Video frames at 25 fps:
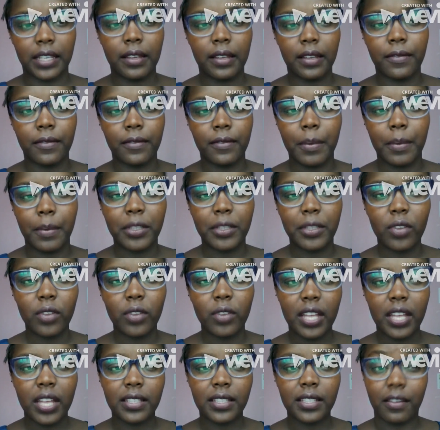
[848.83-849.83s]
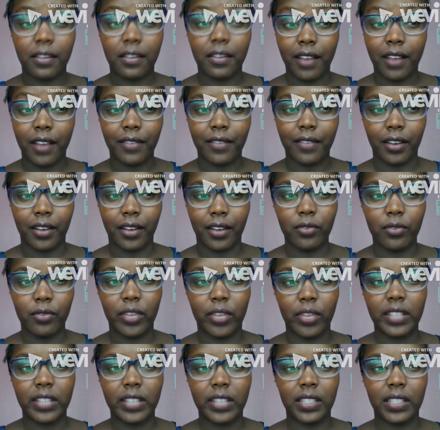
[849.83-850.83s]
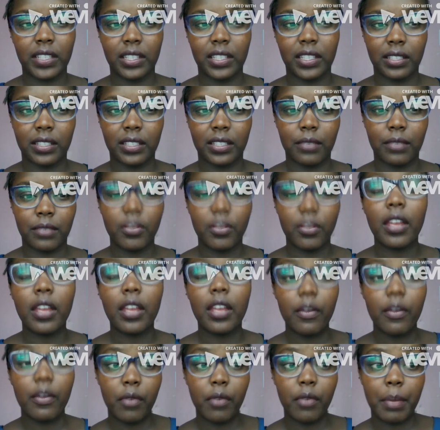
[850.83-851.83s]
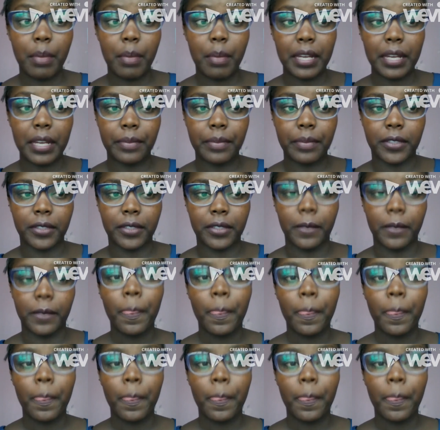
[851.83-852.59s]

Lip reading: if a person has kifafa or that sickness, that epilepsy,